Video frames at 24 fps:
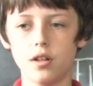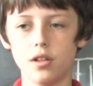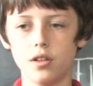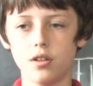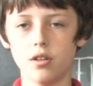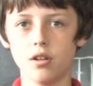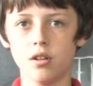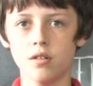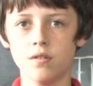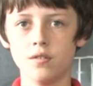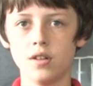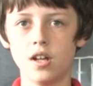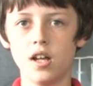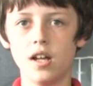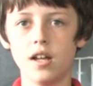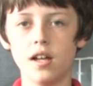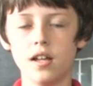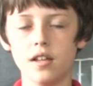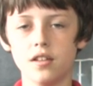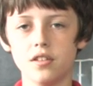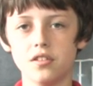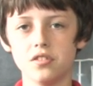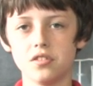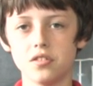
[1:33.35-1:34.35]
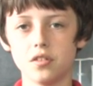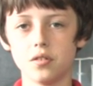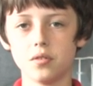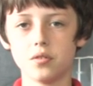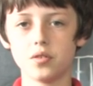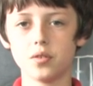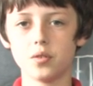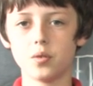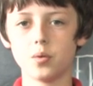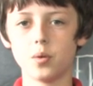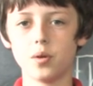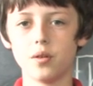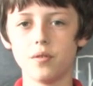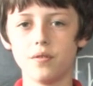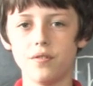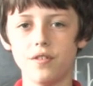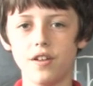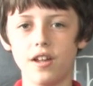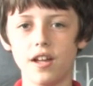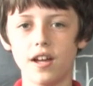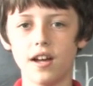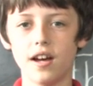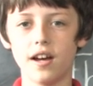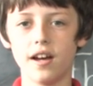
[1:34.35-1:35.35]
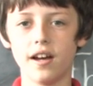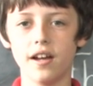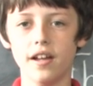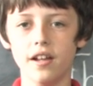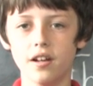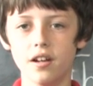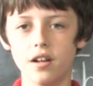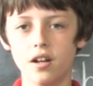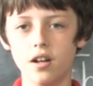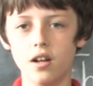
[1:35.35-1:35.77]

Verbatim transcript: and turf and is also twelve feet high.